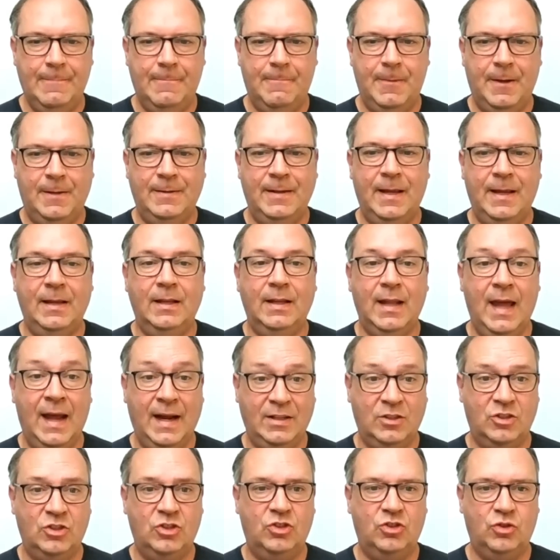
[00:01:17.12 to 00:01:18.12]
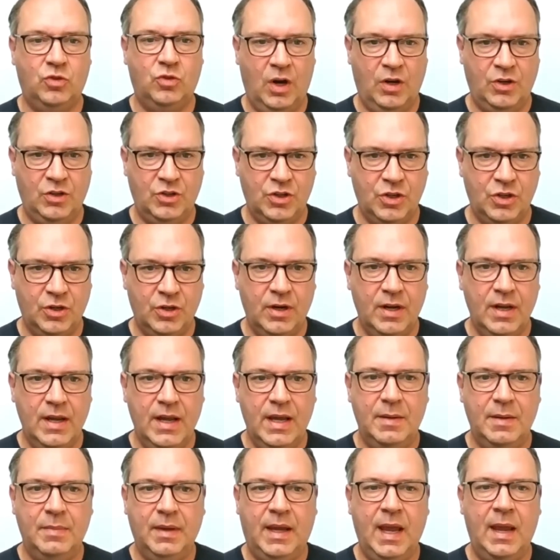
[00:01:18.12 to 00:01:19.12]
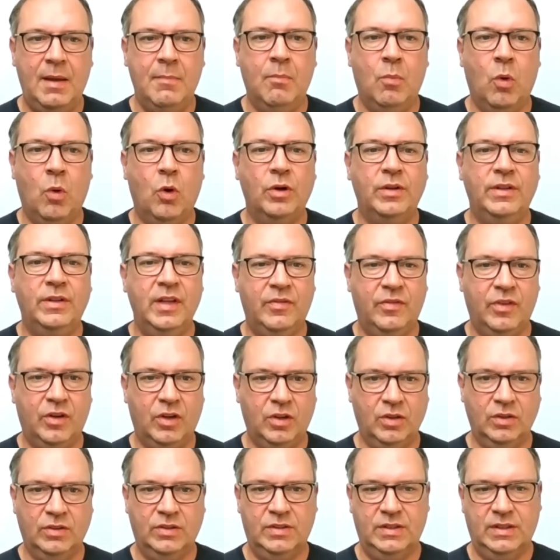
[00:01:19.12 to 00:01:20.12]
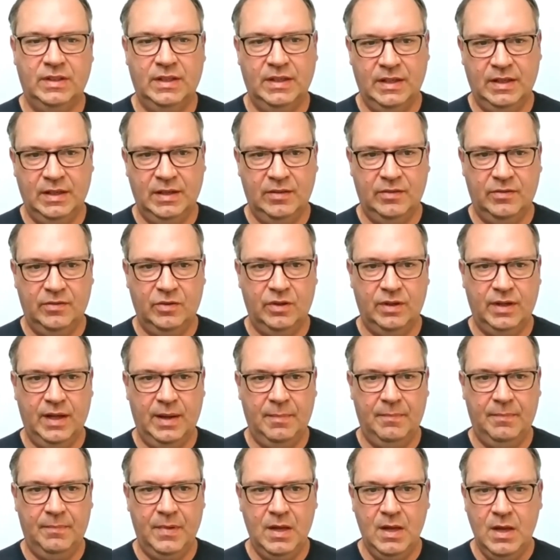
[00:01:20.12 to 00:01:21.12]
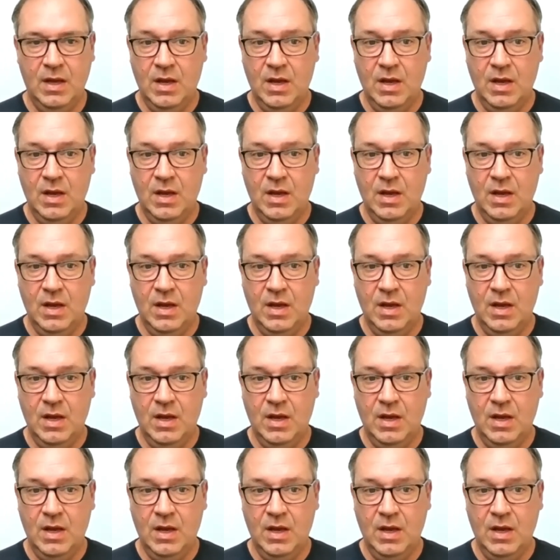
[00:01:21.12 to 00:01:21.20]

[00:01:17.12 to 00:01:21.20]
when they lacked structure, it became more difficult for them.